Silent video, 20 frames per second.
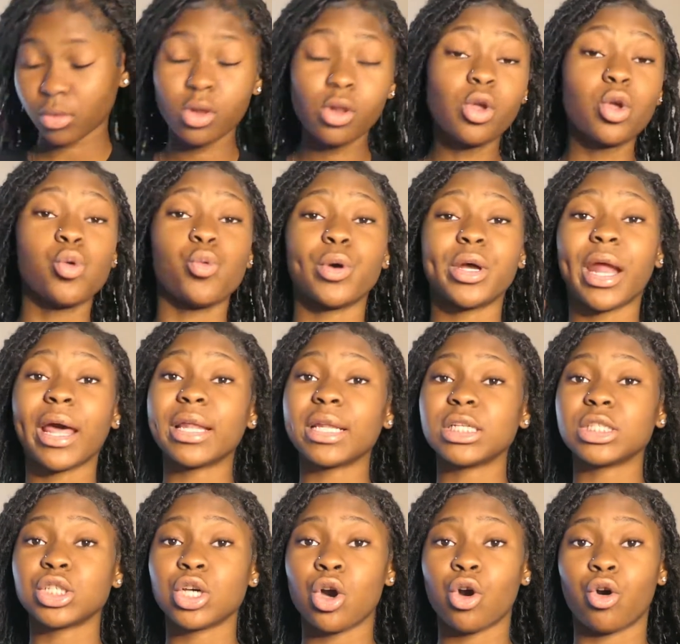what I need
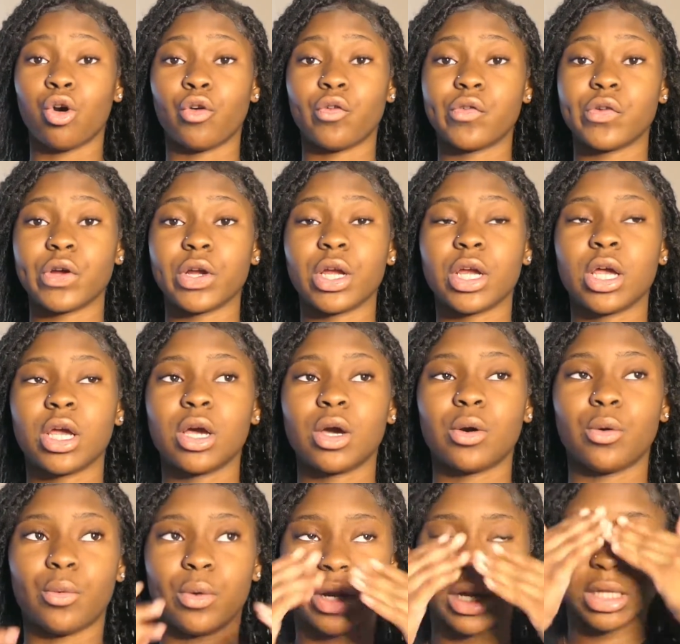to go over,
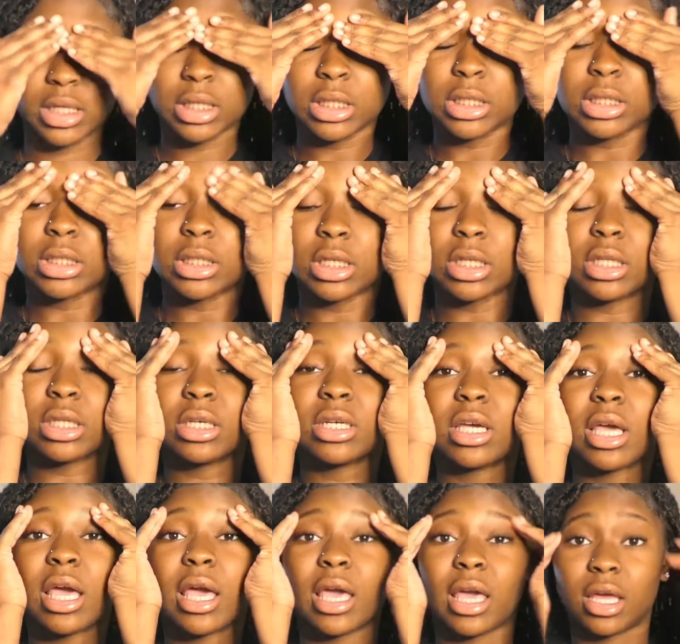what I need to look
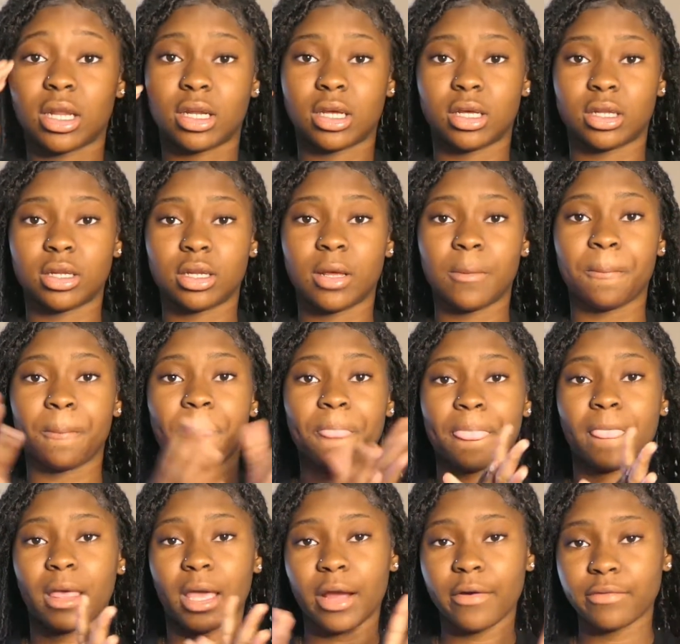at, and
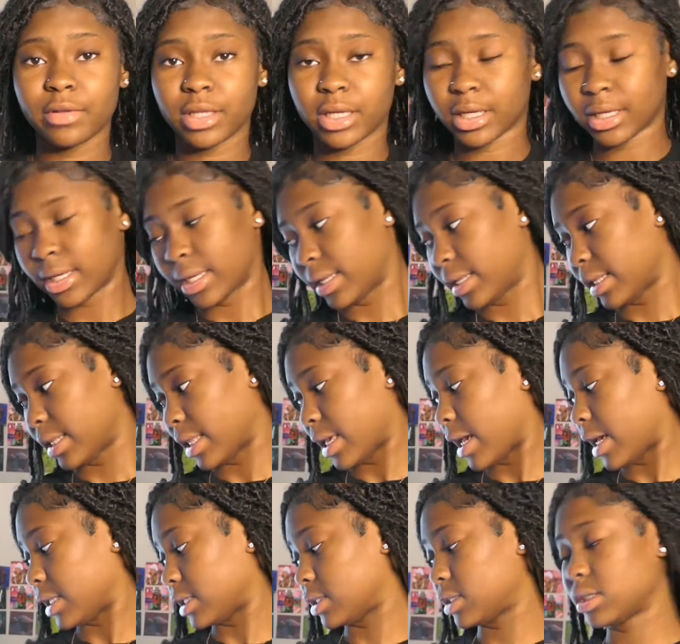everything in
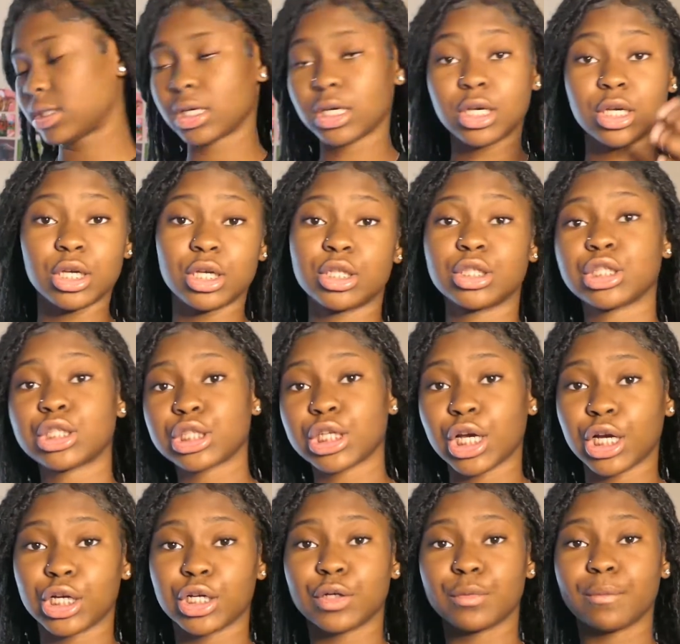that
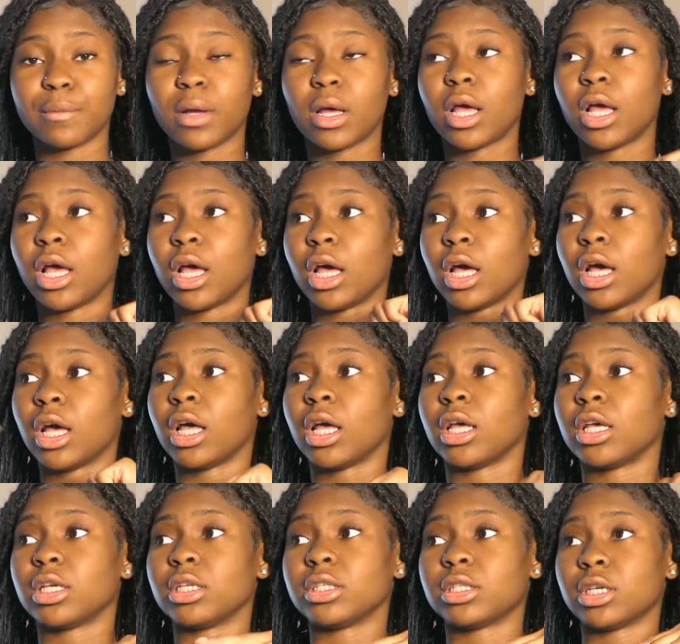term.
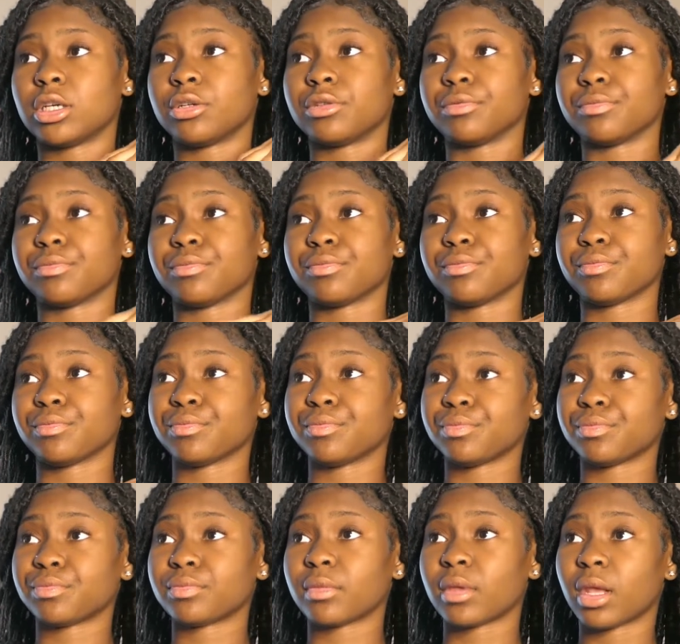So
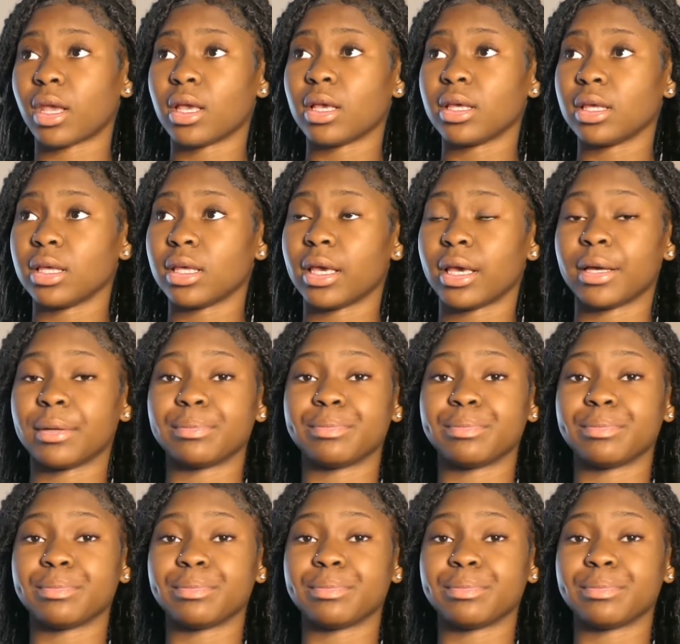yeah,